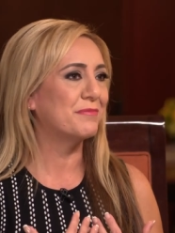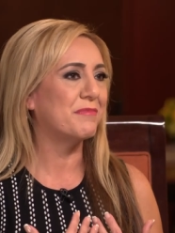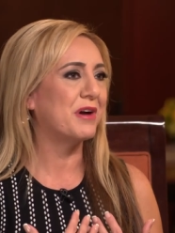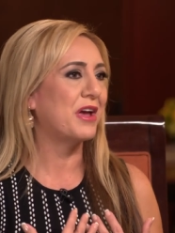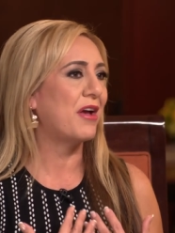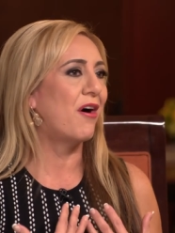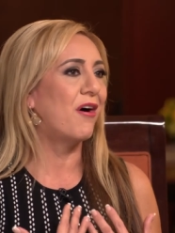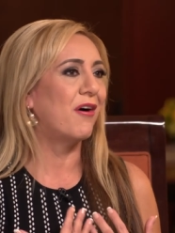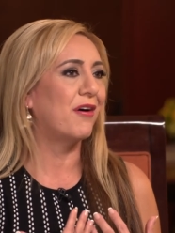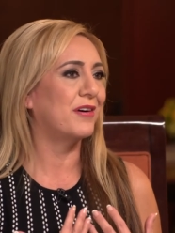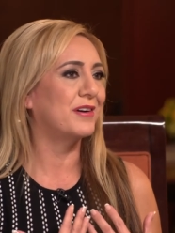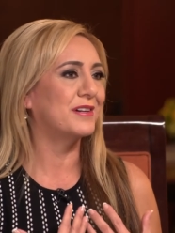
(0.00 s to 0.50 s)
My
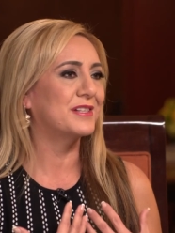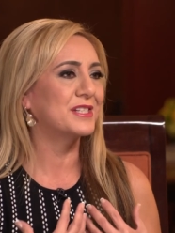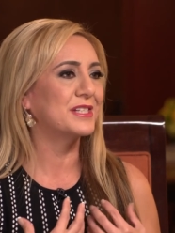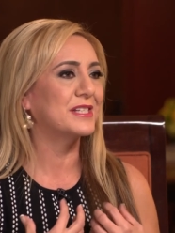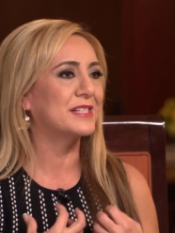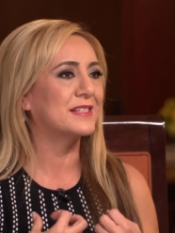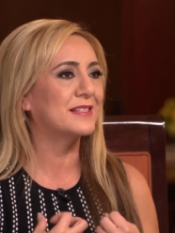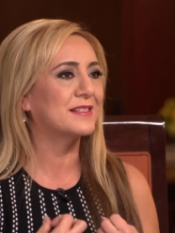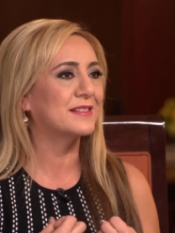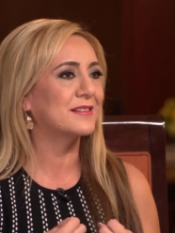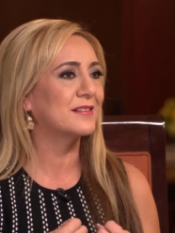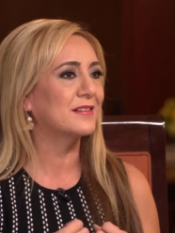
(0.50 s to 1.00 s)
heart
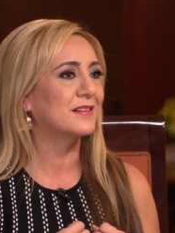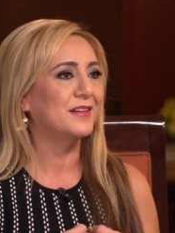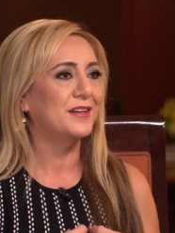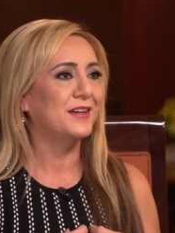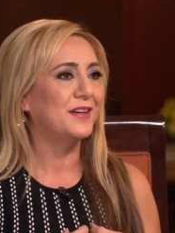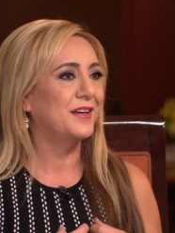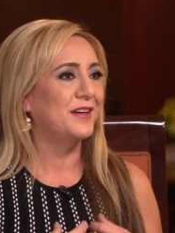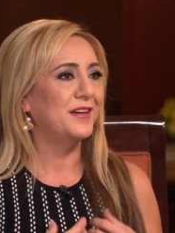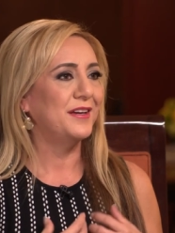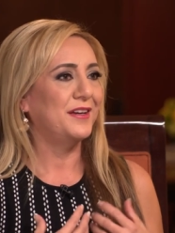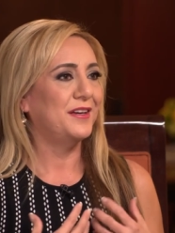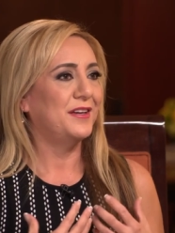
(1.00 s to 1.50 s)
just,
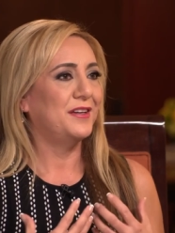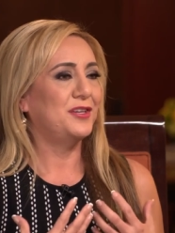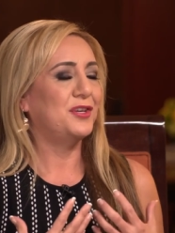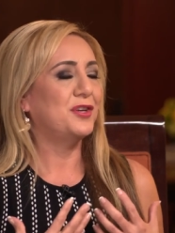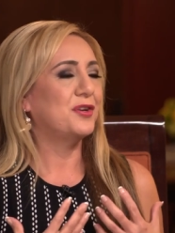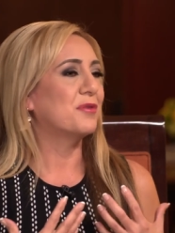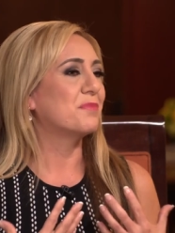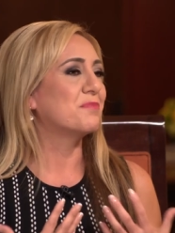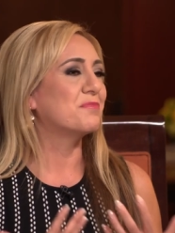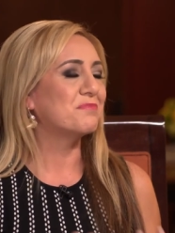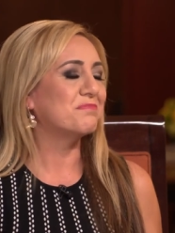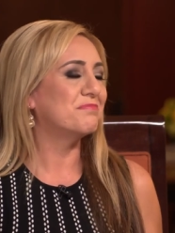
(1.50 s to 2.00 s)
you
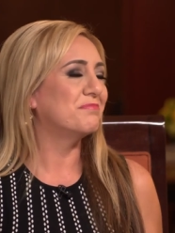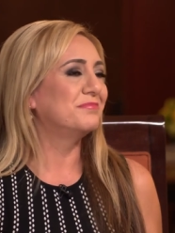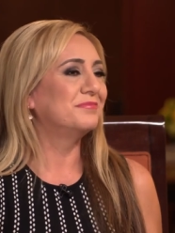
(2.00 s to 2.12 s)
know,